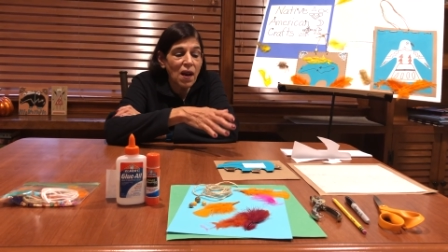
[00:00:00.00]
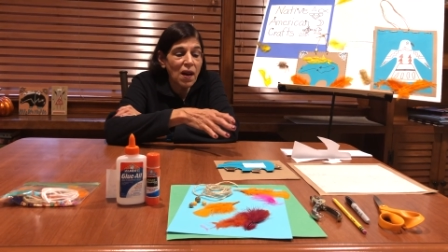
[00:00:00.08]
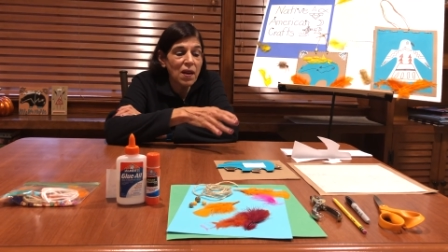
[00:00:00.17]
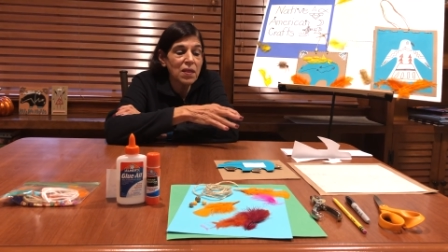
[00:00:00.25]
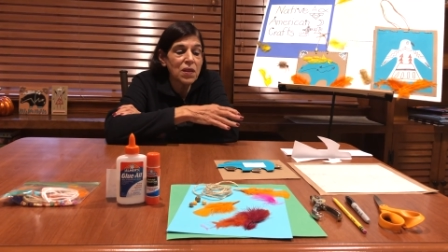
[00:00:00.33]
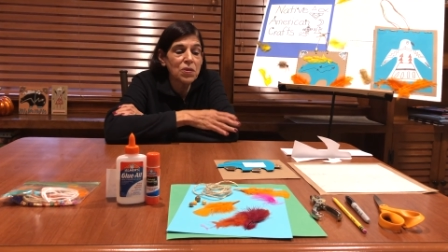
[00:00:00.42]

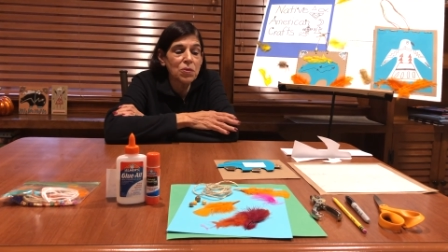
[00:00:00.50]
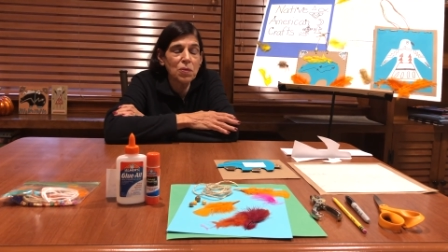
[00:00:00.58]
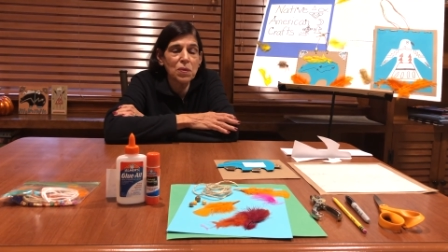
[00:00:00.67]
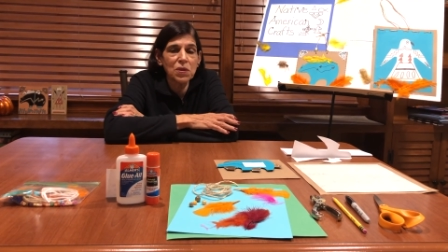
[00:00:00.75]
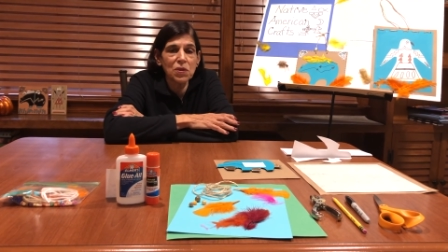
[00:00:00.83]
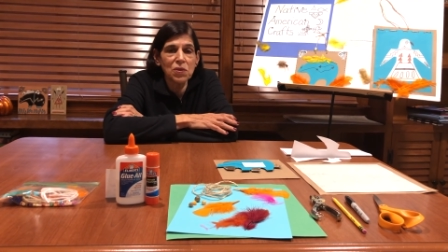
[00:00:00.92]
I like to
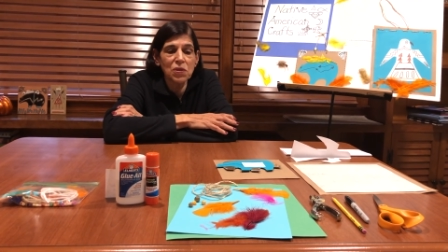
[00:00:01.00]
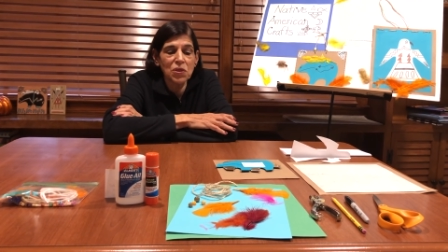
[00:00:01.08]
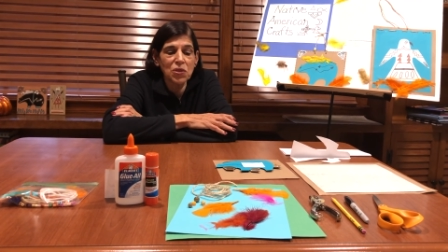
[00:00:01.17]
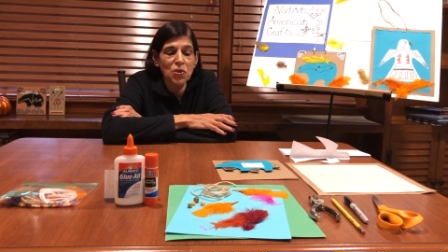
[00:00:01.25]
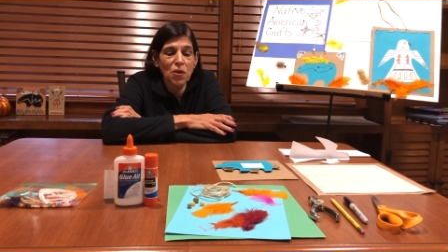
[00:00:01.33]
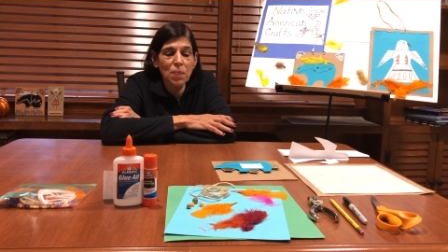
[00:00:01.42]
always use a
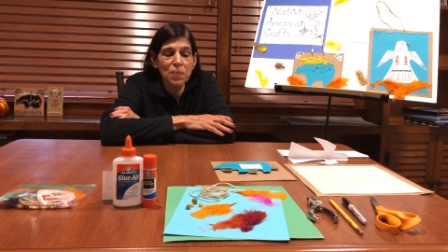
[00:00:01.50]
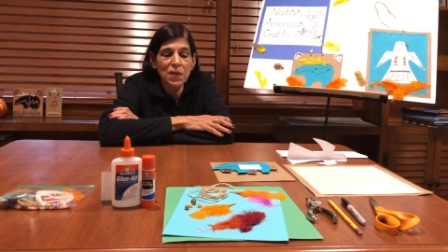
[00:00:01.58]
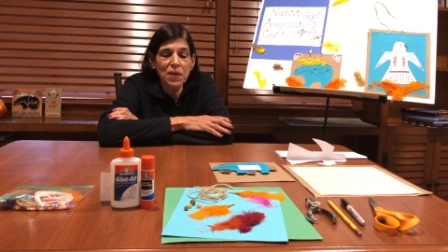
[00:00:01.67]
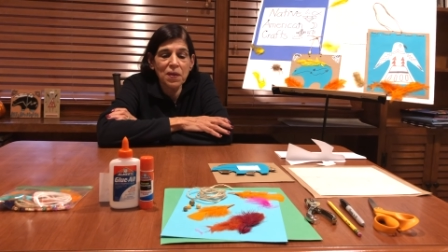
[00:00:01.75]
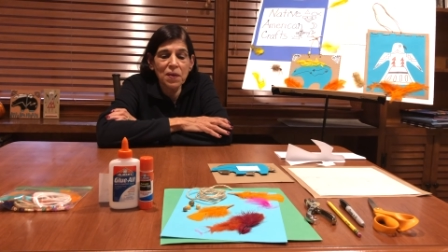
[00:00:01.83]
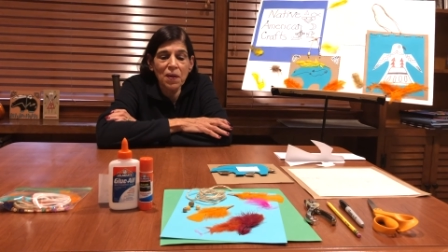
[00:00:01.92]

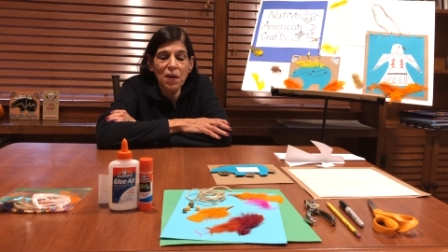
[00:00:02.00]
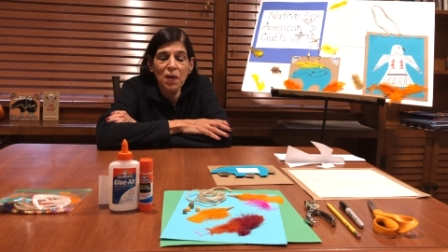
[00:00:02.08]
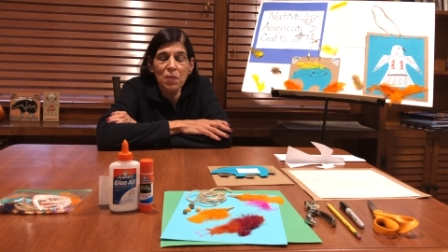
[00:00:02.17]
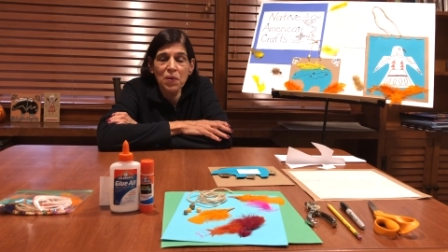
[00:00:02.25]
Sharpie um,